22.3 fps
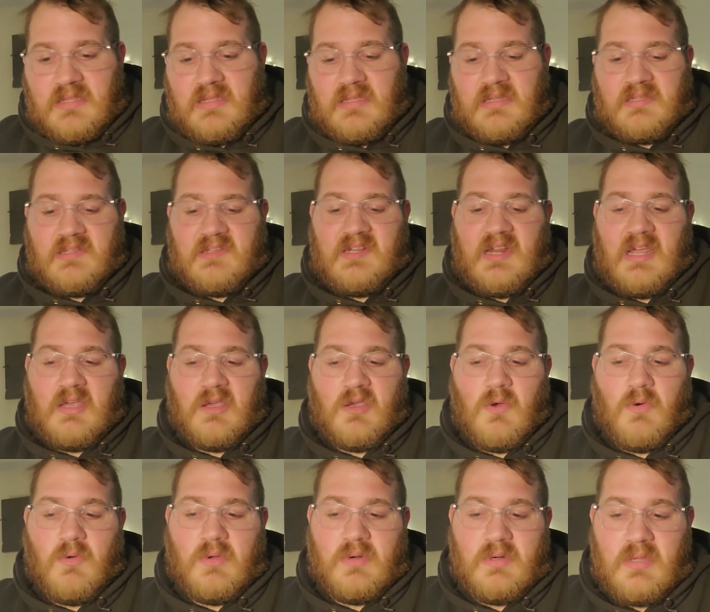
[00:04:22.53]
It's not
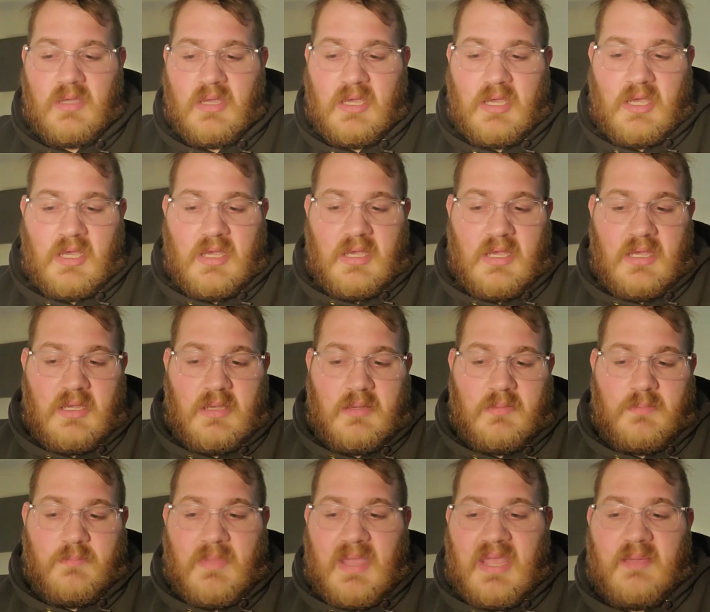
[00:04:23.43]
going
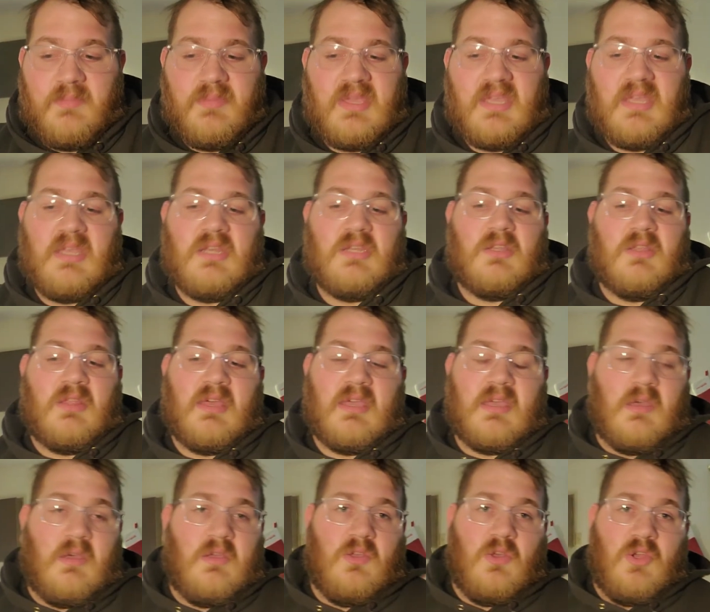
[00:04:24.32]
maybe into like
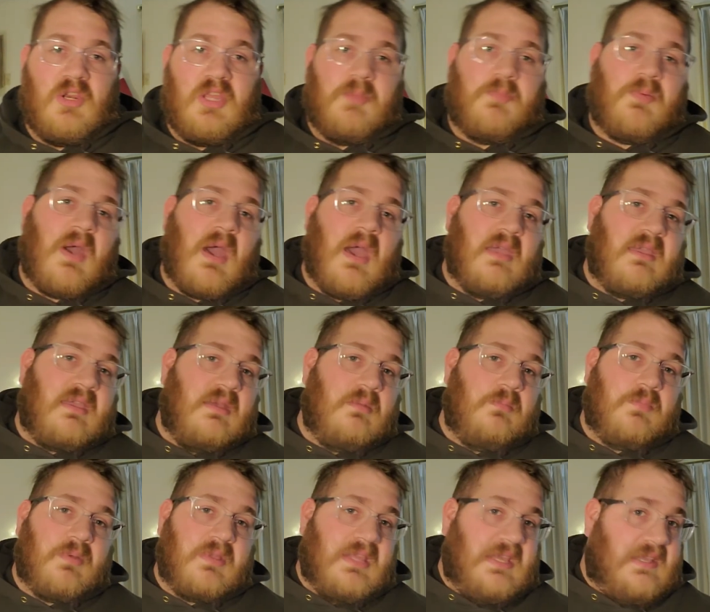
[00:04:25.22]
a hoodie
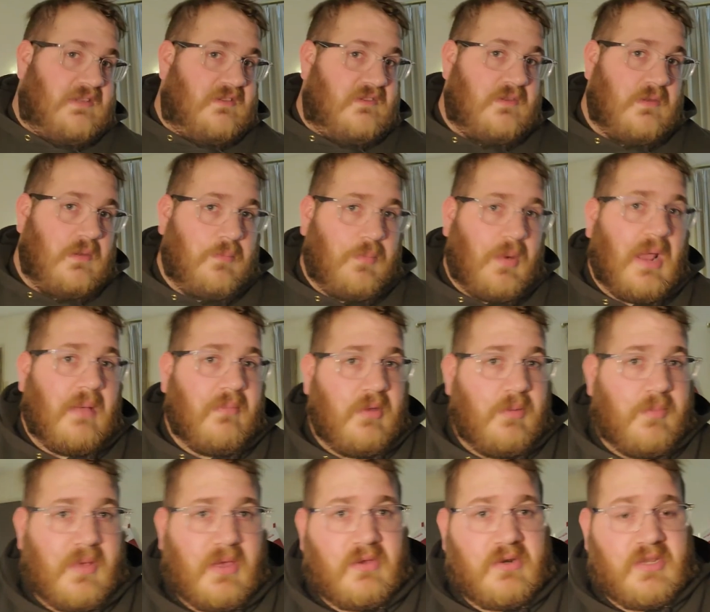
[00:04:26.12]
pocket, but that's probably
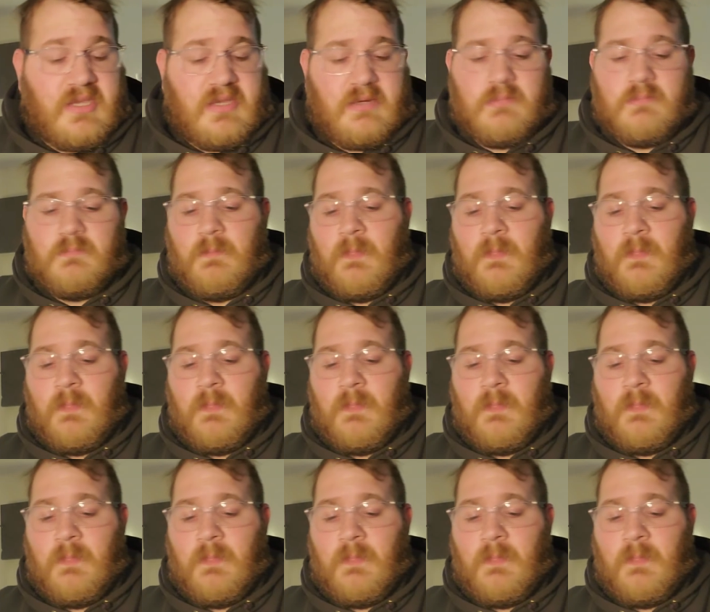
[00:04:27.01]
about it.